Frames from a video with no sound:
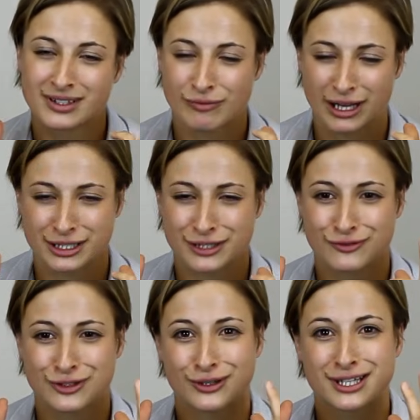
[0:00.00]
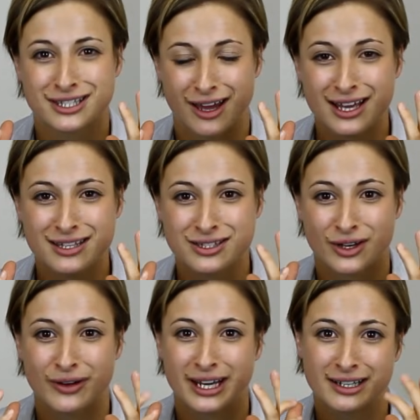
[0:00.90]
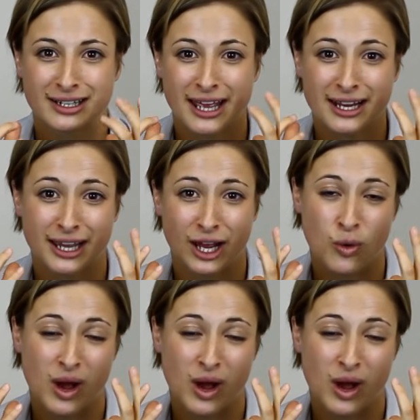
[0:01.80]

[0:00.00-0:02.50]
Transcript: relative to its size, so it can get